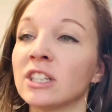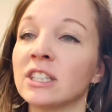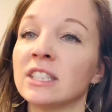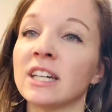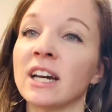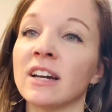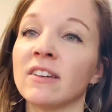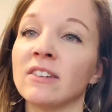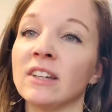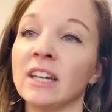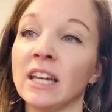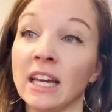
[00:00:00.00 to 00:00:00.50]

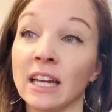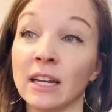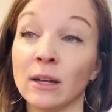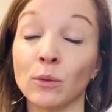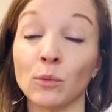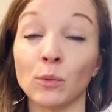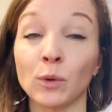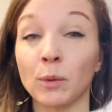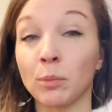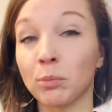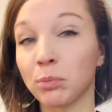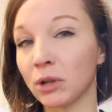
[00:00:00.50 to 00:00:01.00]
diving in and
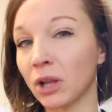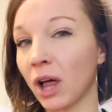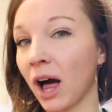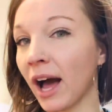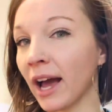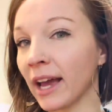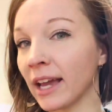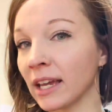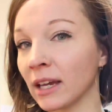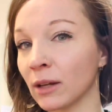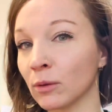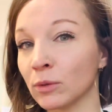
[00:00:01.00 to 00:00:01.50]

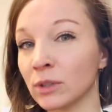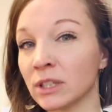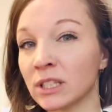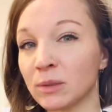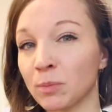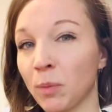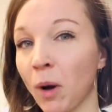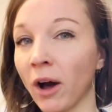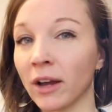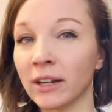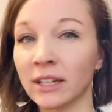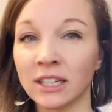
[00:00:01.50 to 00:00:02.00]
replying and
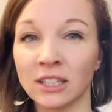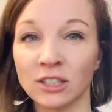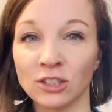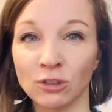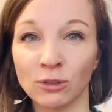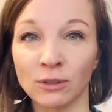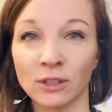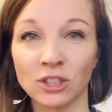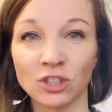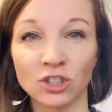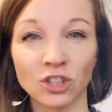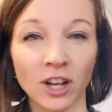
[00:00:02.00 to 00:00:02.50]
responding to
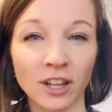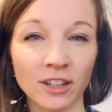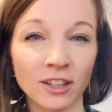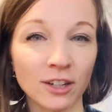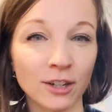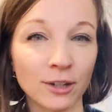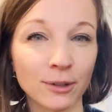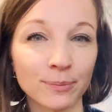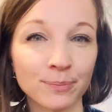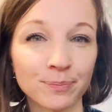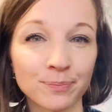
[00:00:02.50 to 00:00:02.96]
each other.